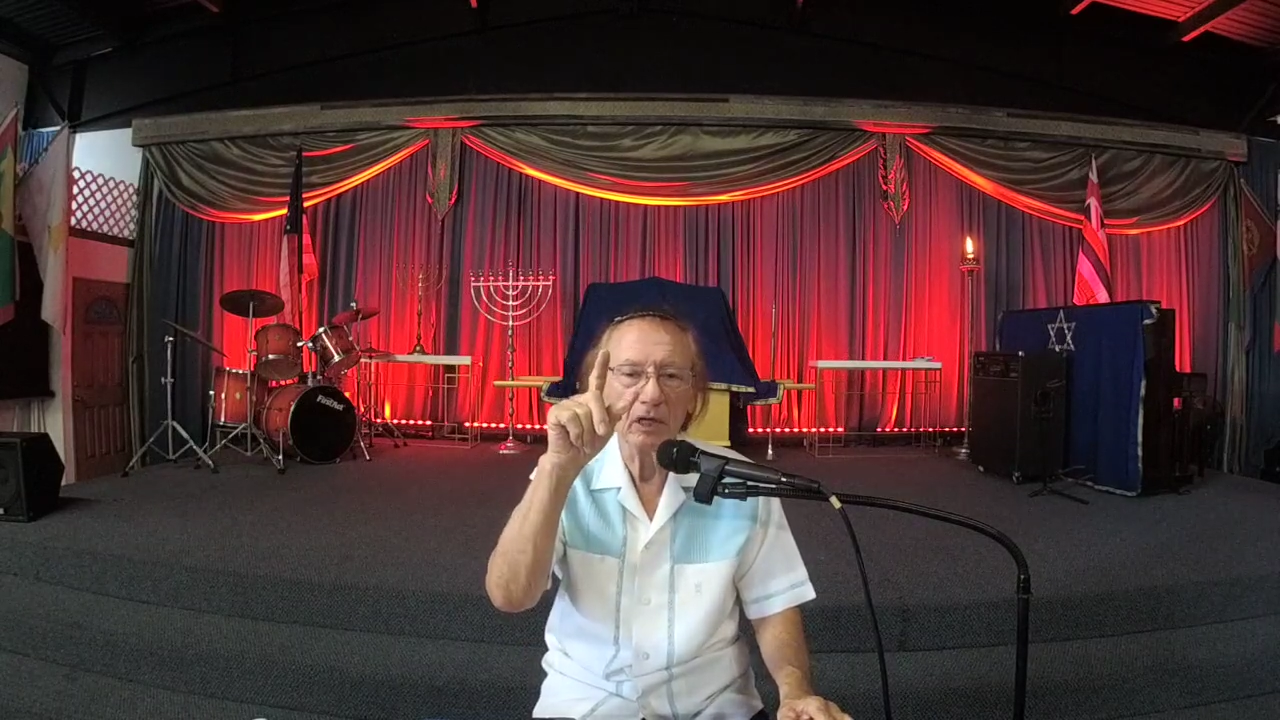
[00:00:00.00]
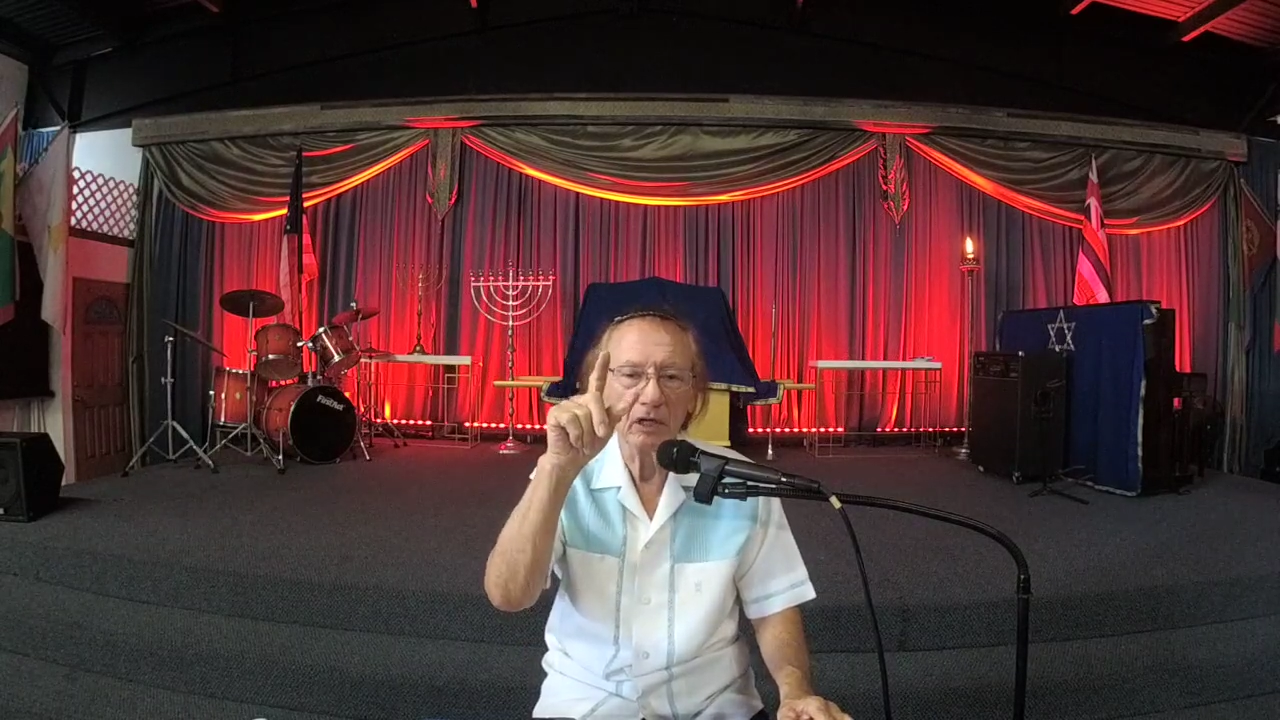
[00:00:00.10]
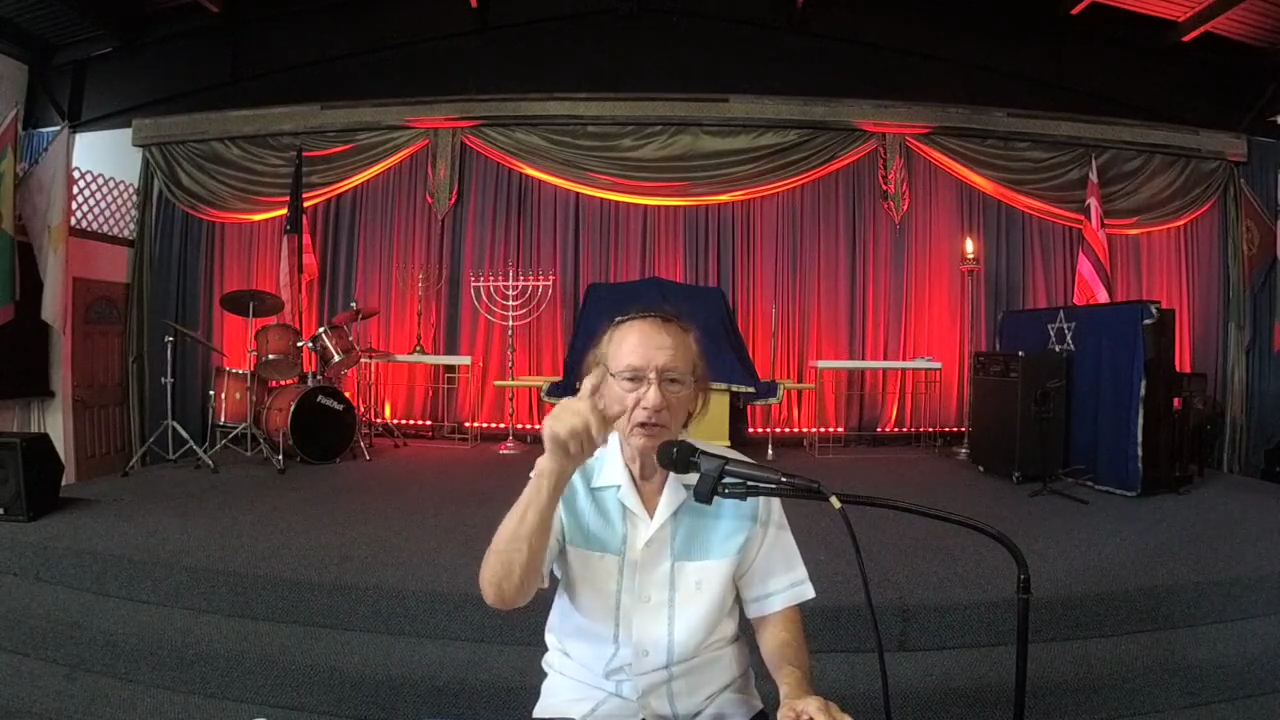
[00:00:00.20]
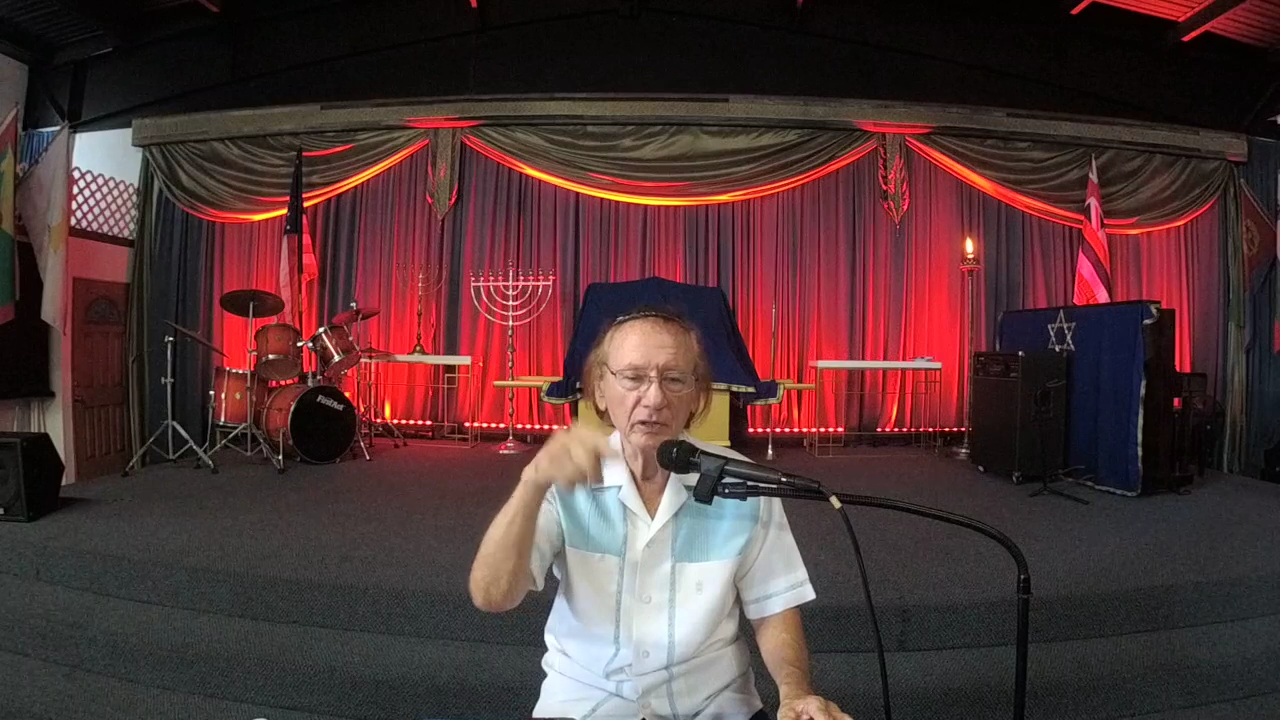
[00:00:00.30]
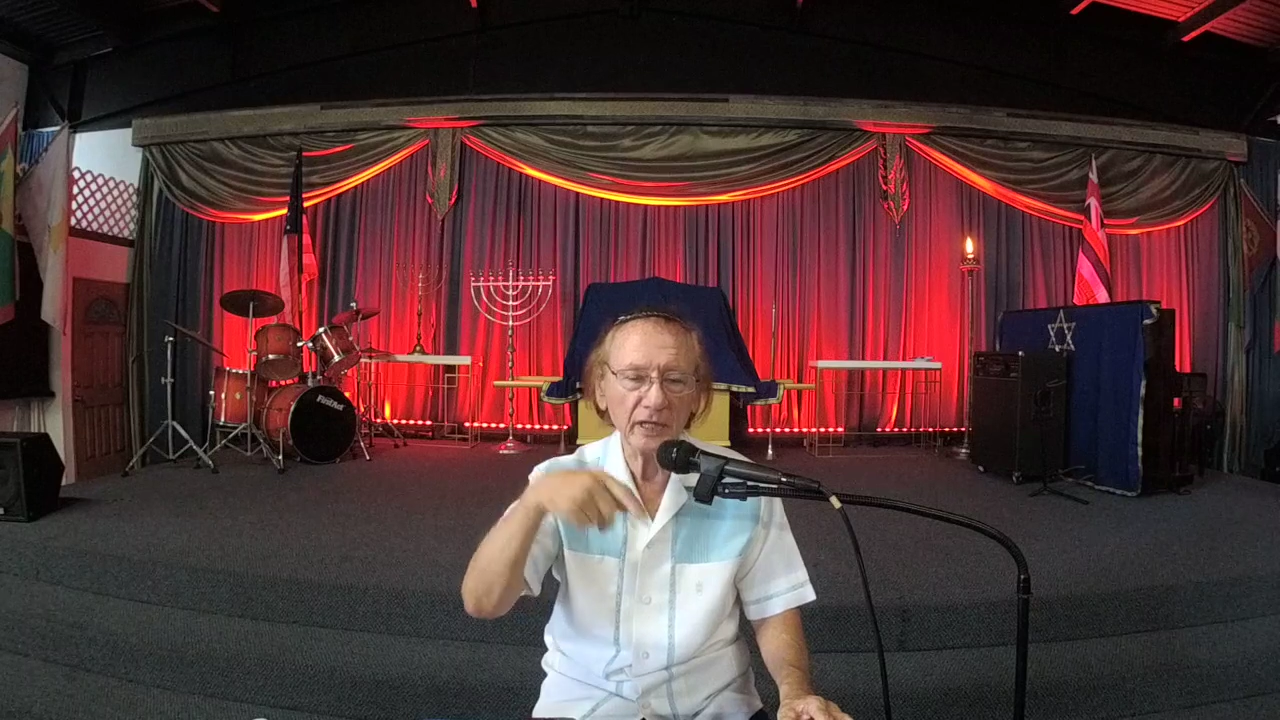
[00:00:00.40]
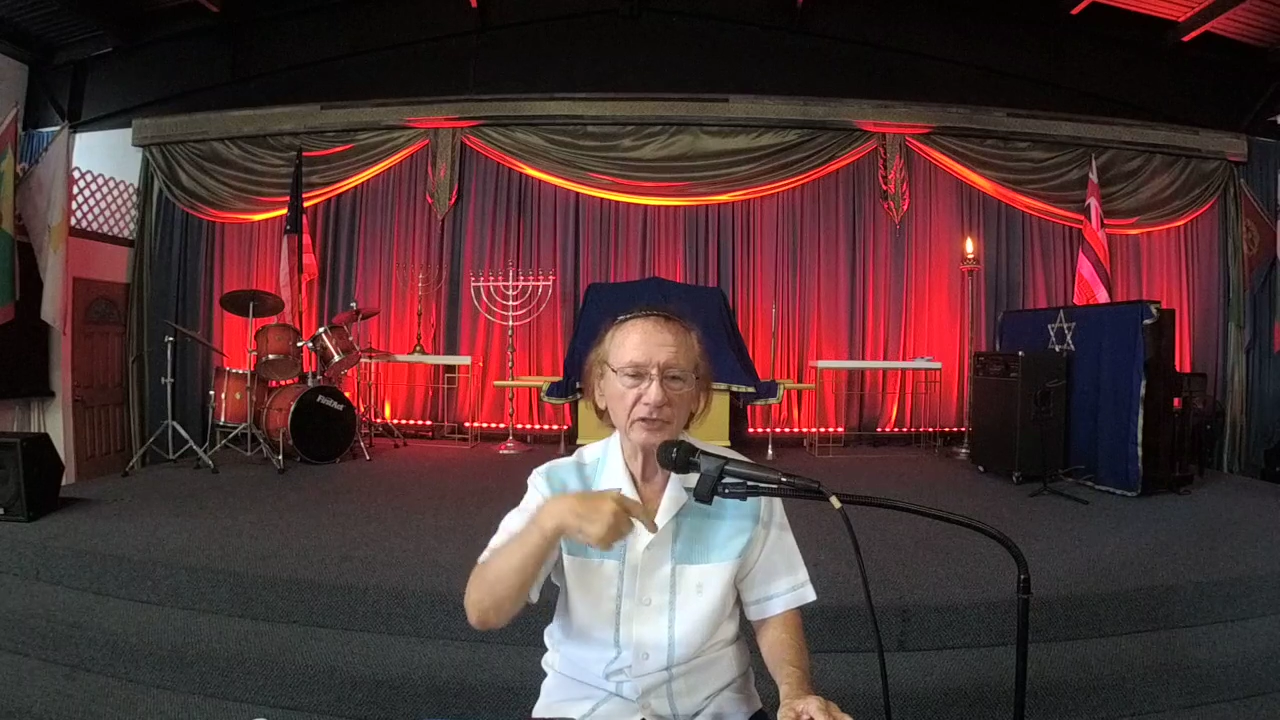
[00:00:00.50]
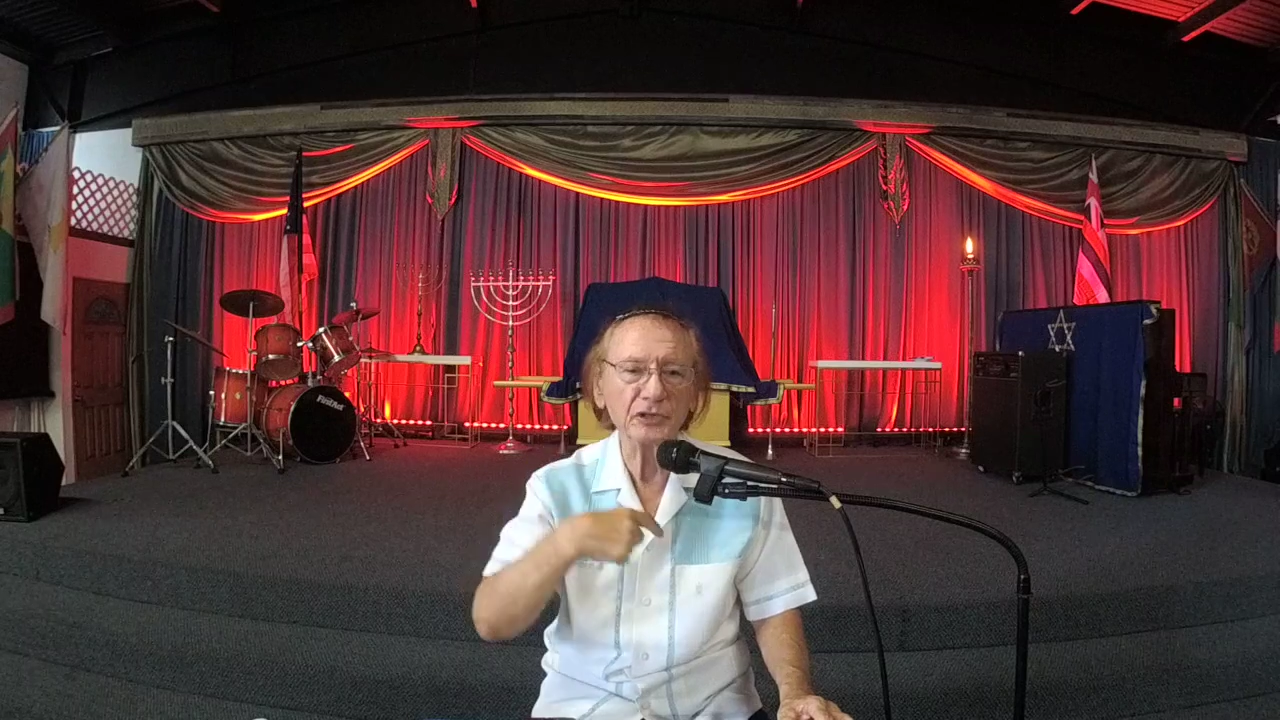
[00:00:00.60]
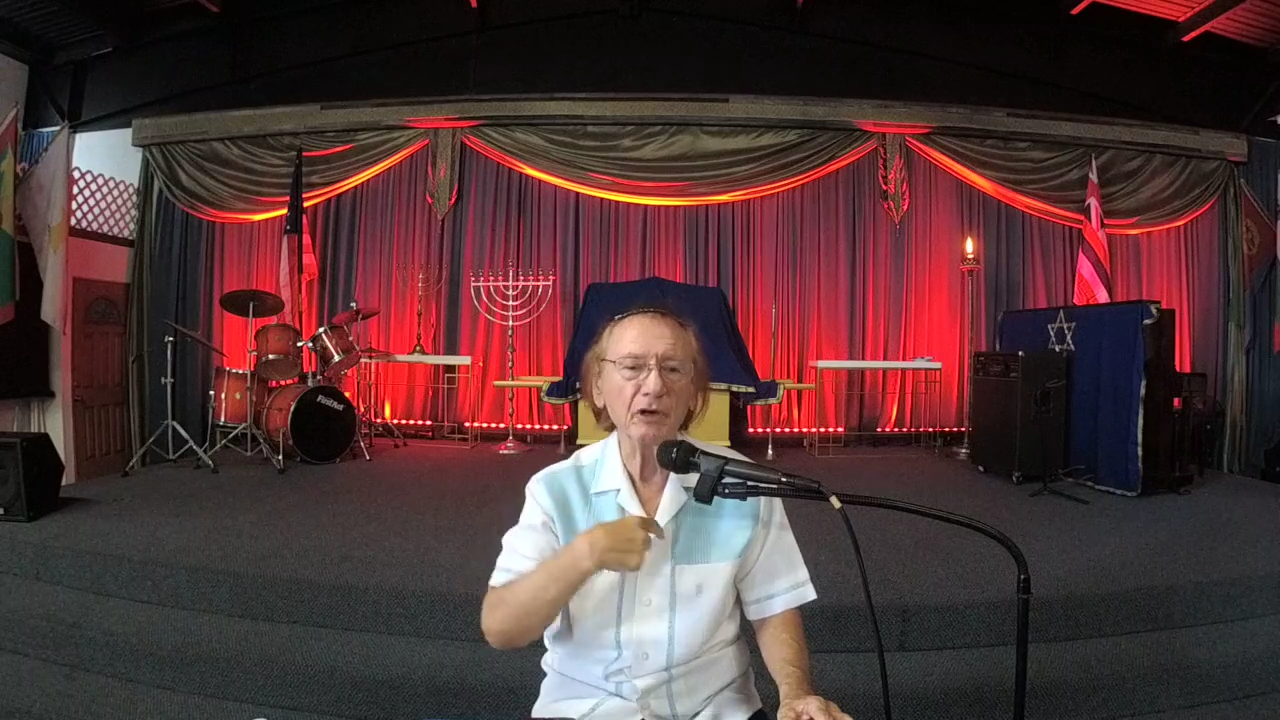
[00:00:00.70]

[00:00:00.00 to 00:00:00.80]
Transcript: look at